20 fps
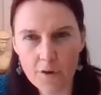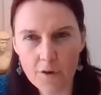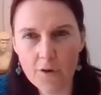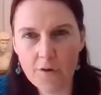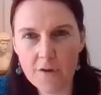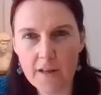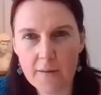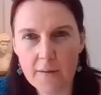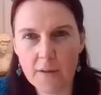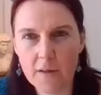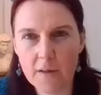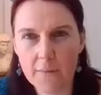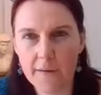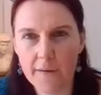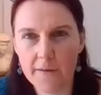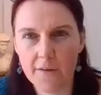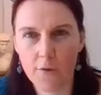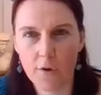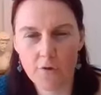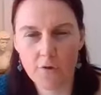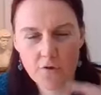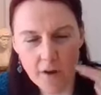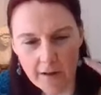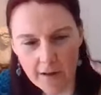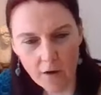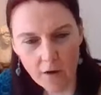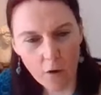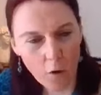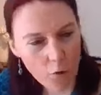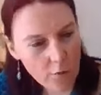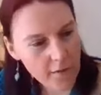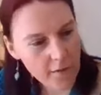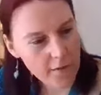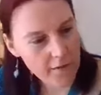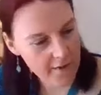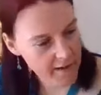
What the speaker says: Put your name in the middle and write all the